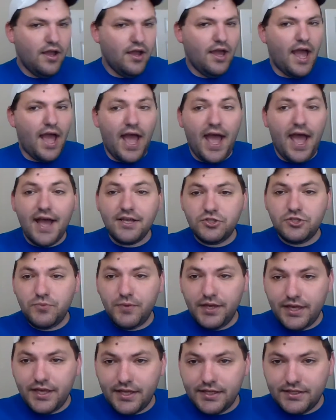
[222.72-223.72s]
as
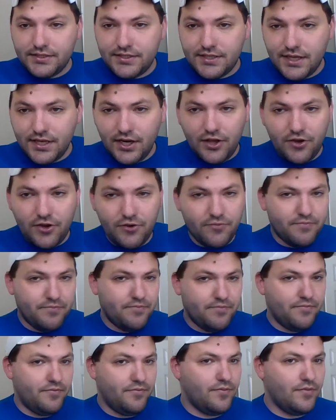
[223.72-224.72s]
we continue,
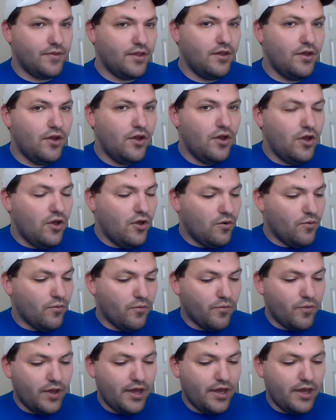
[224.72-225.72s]

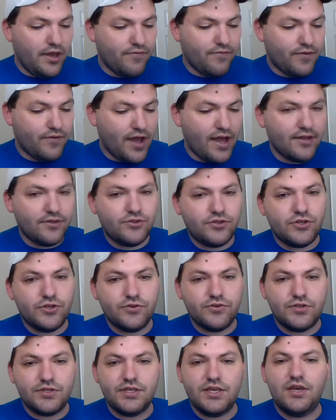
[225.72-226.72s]
we've got
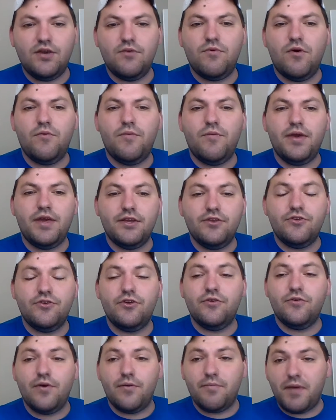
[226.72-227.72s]
to see what we can
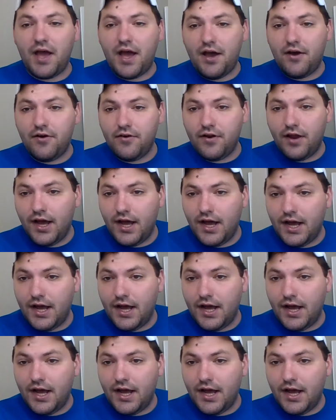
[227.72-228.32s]
do about